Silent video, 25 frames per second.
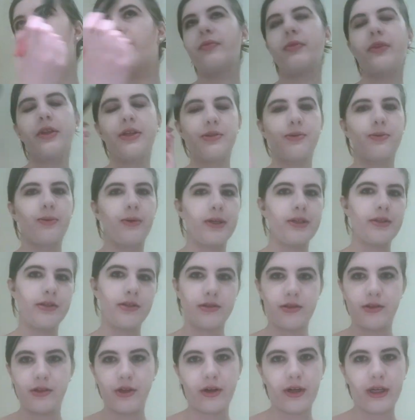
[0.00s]
This
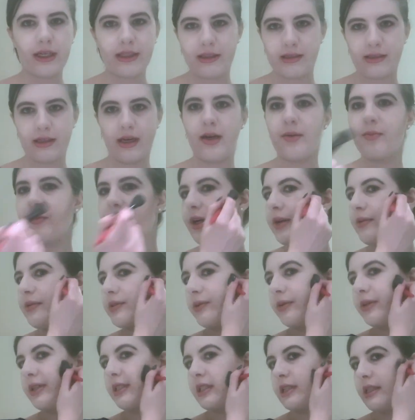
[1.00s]
was during the time when I was
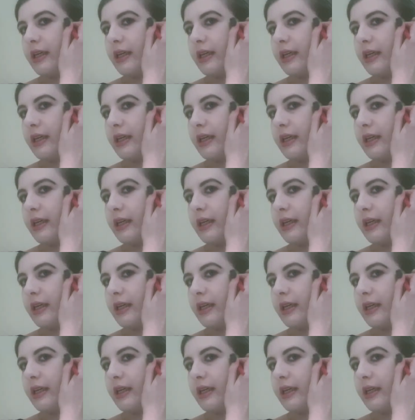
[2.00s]
going to